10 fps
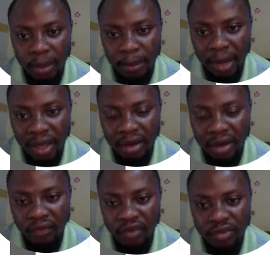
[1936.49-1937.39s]

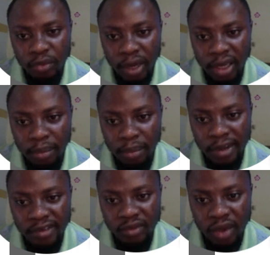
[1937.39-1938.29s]
Facebook
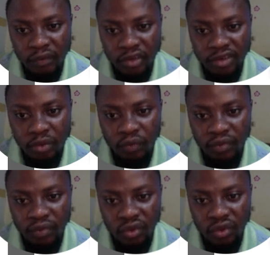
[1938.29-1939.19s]
marketplace, we have Facebook
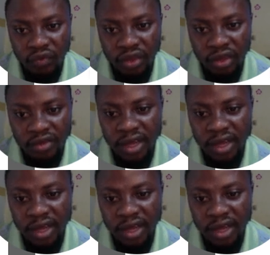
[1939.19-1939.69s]
video feeds.